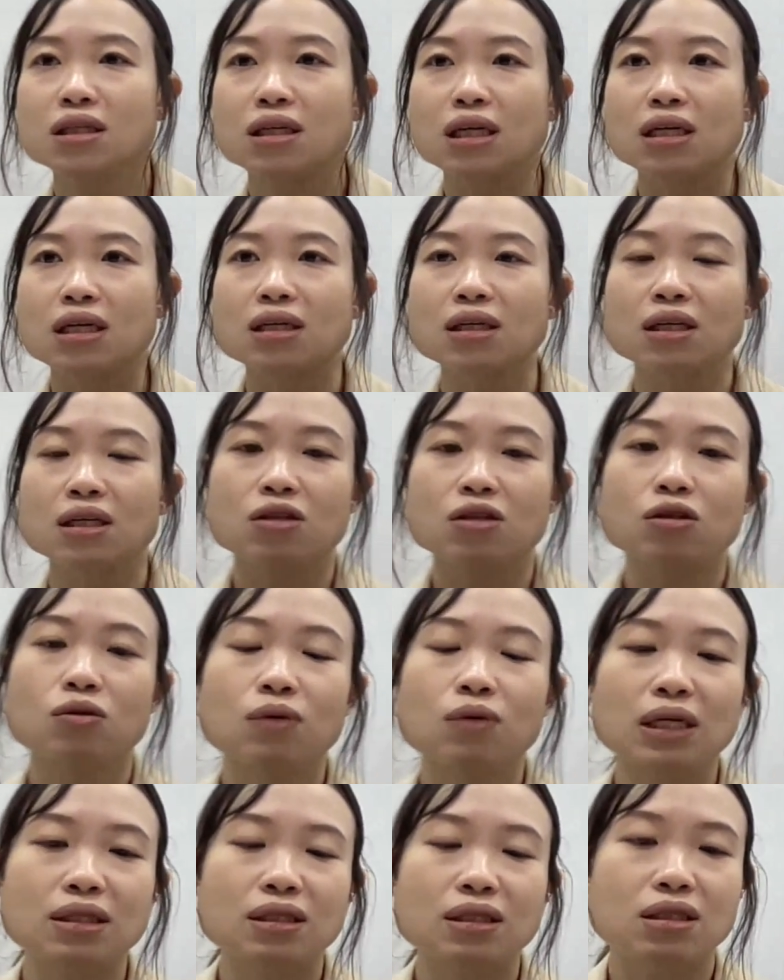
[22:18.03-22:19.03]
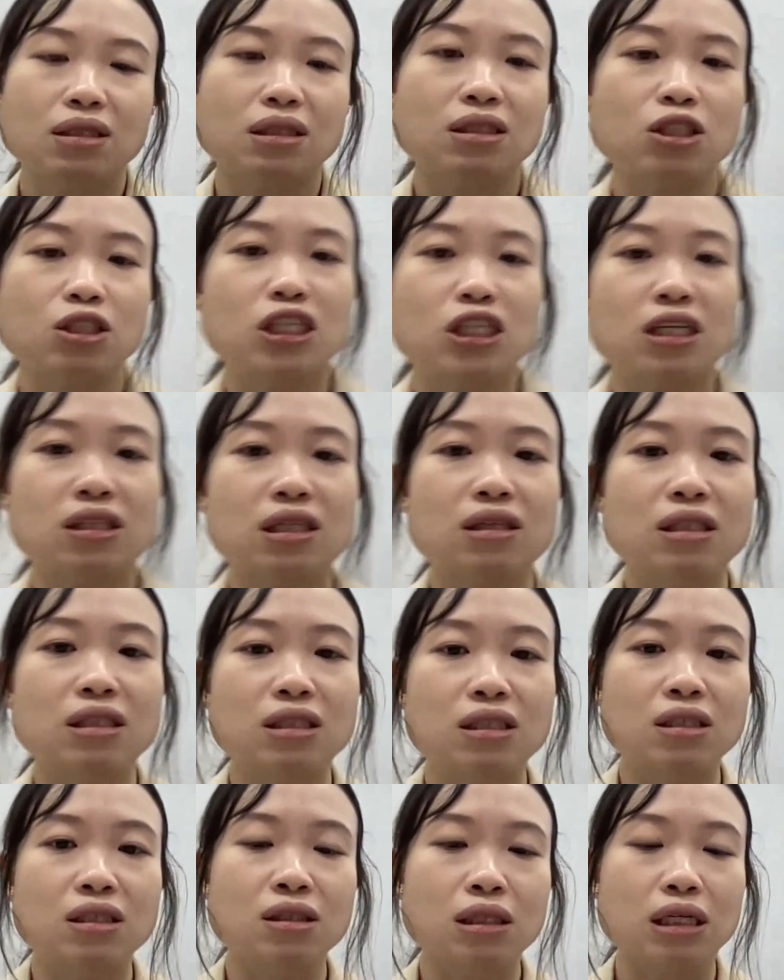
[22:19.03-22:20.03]
Okay, so what does this chart tell?
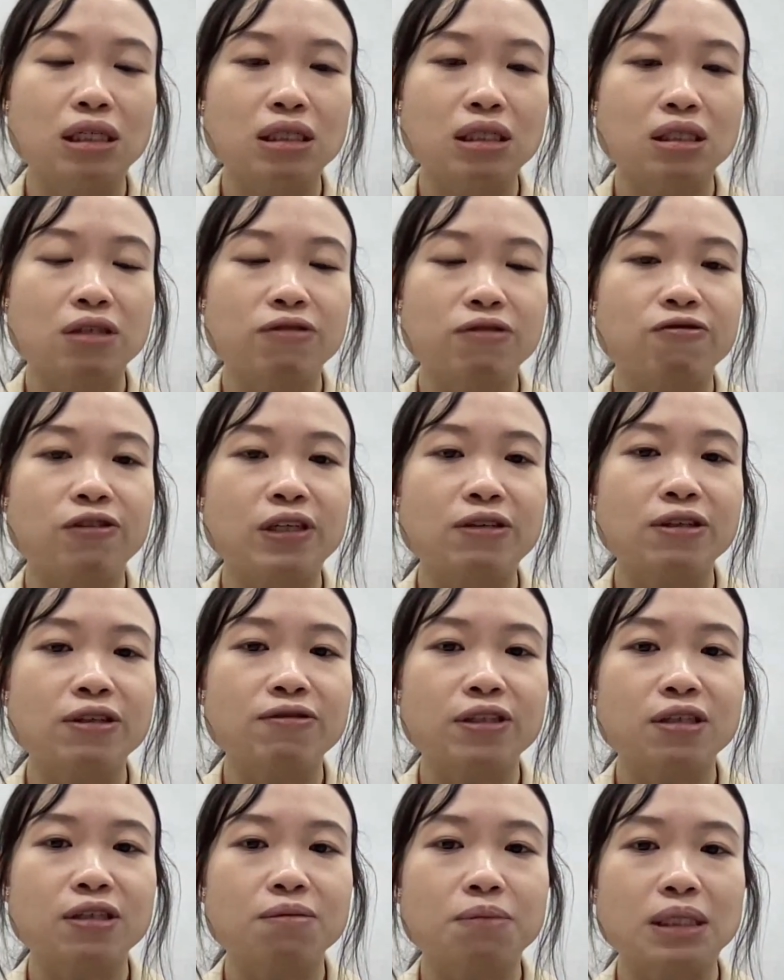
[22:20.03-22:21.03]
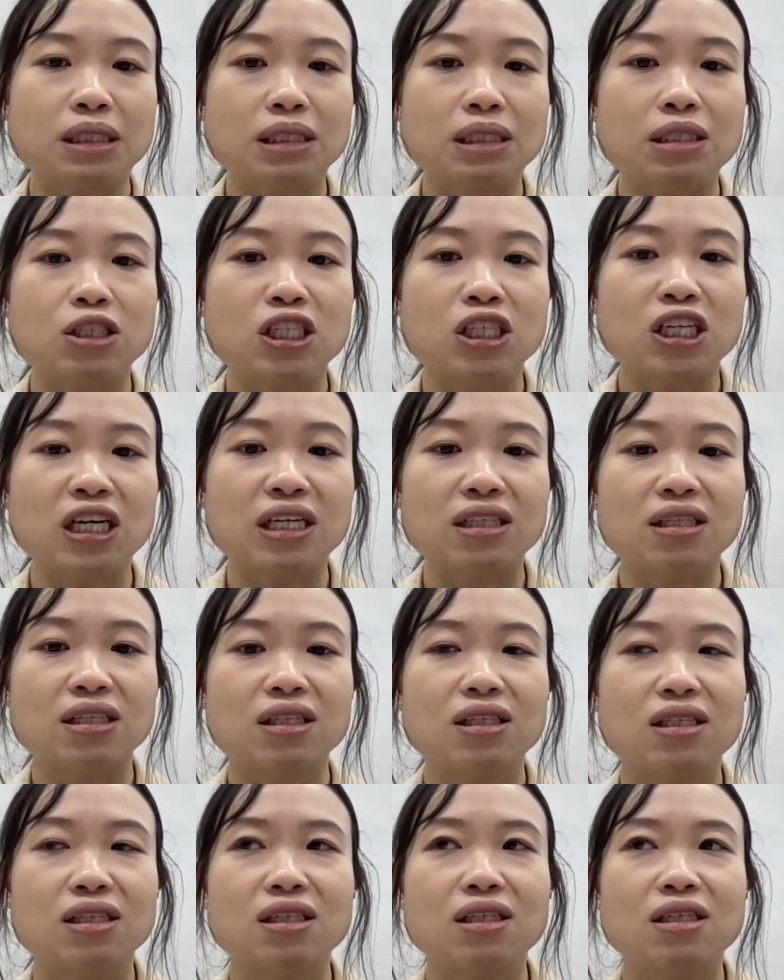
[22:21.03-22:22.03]
It is a very, very busy chart.
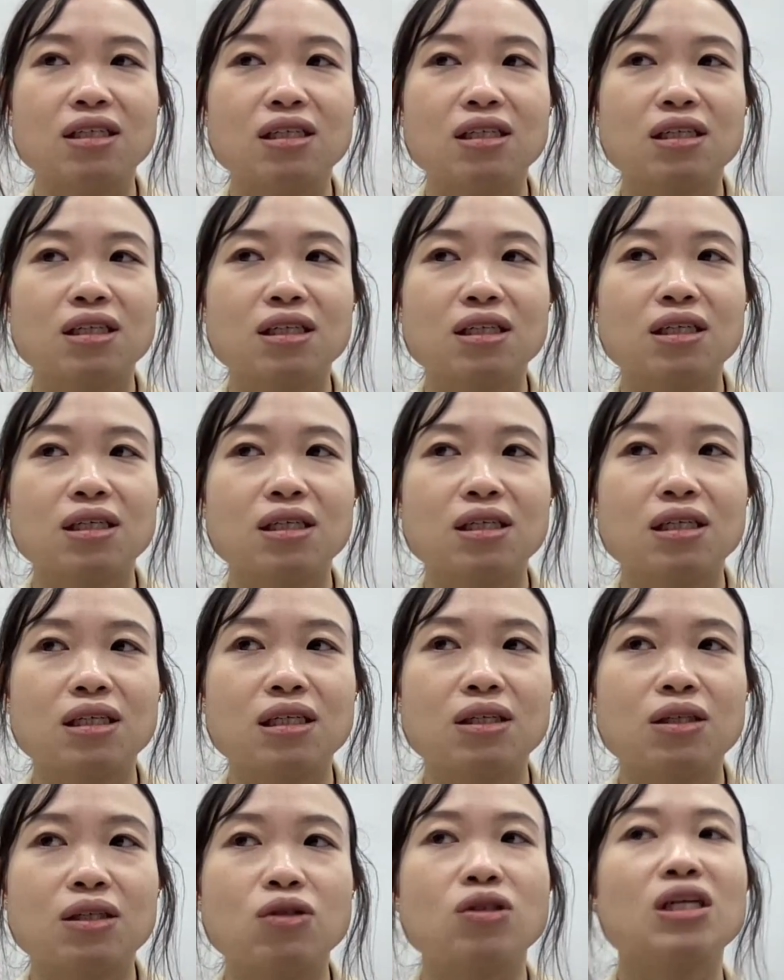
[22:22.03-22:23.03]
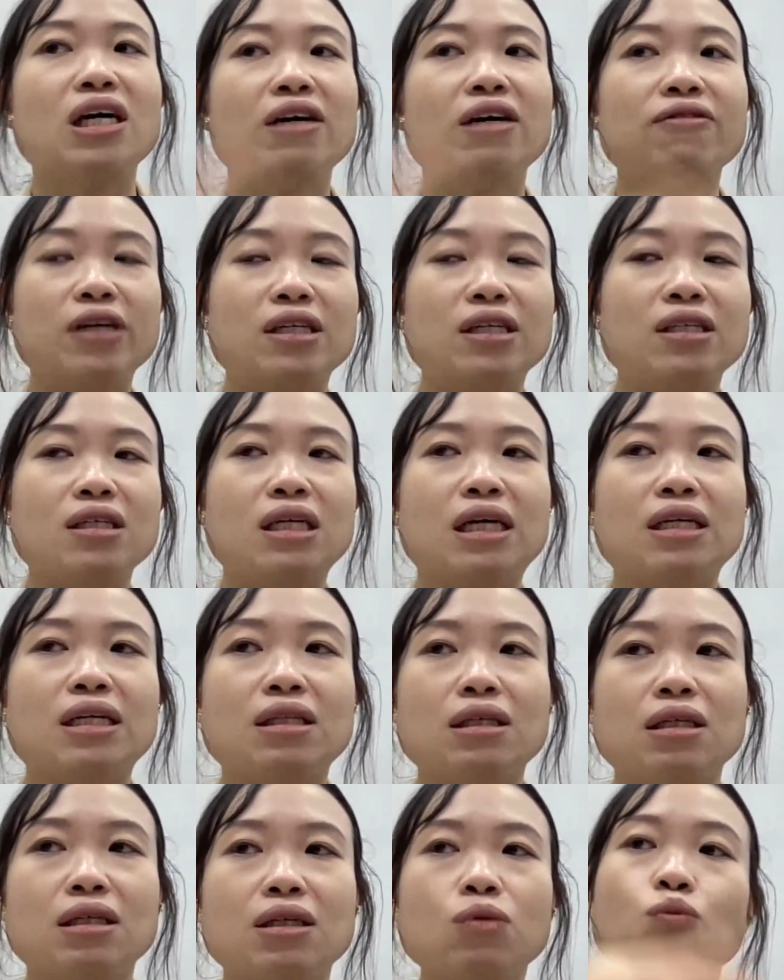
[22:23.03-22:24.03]
Do you have any
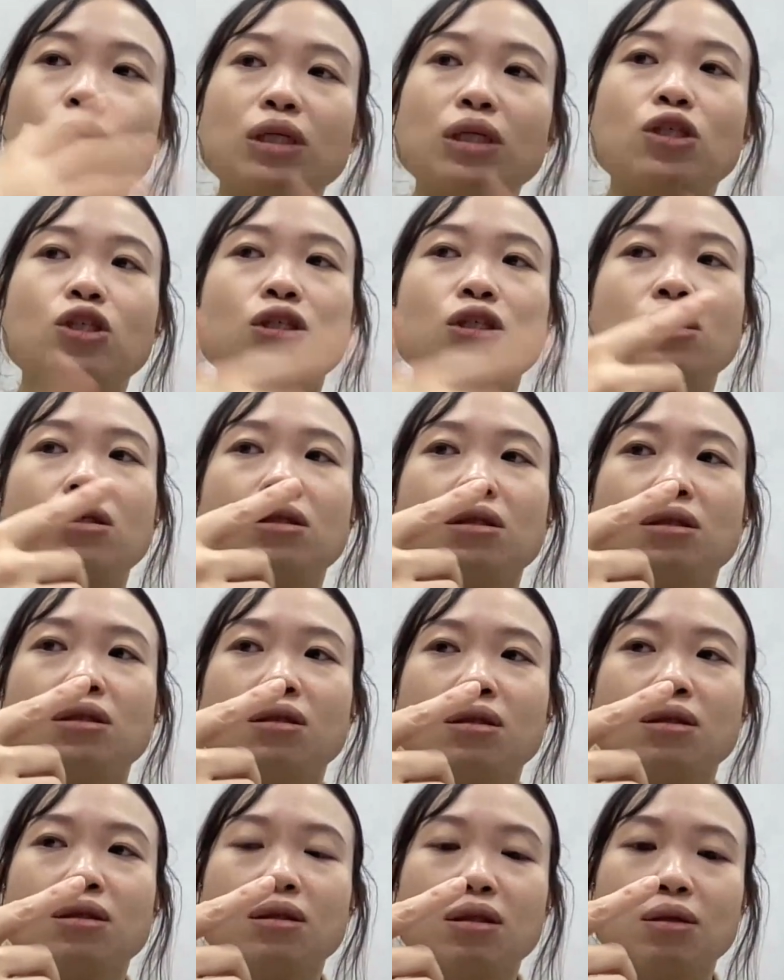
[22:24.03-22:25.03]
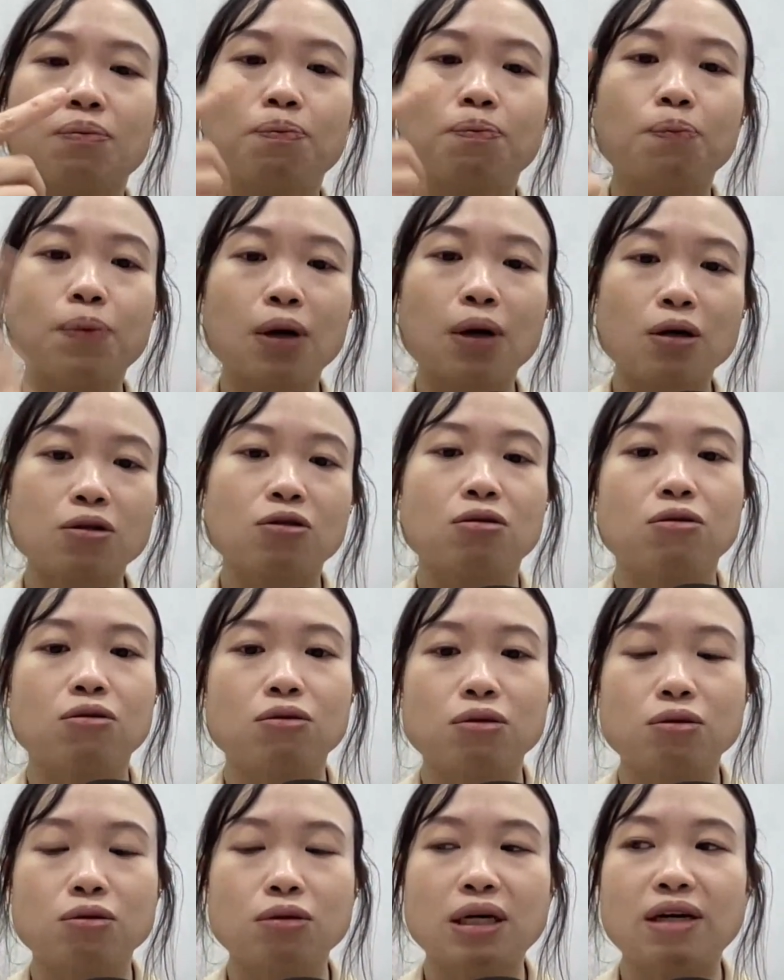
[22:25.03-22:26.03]
idea which box
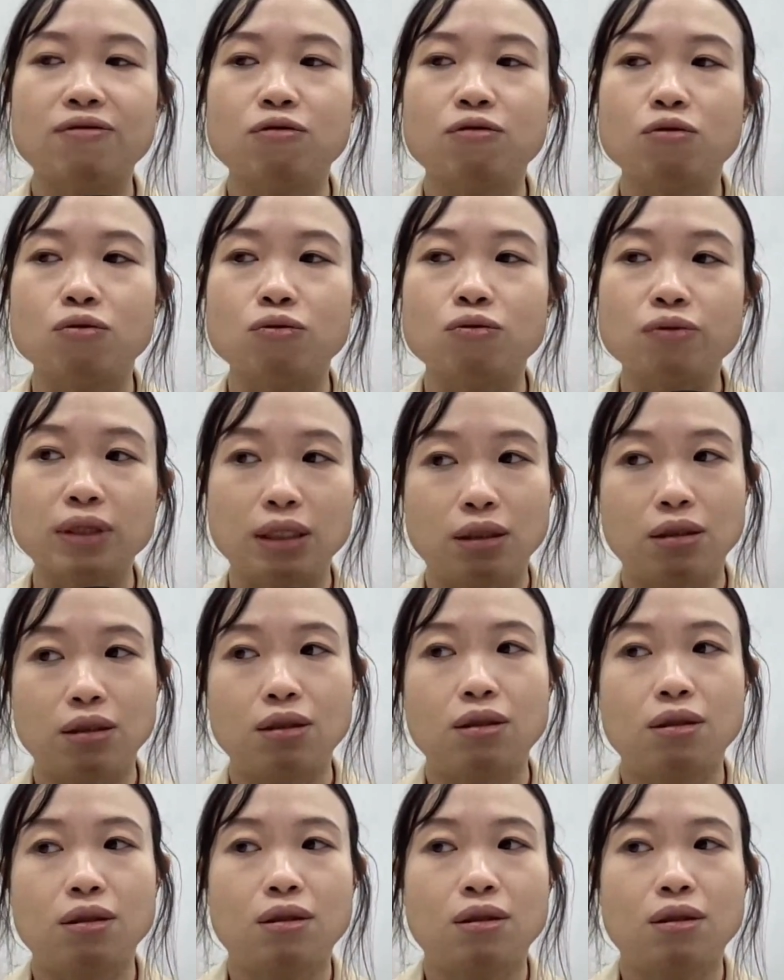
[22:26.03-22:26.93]
do you have to read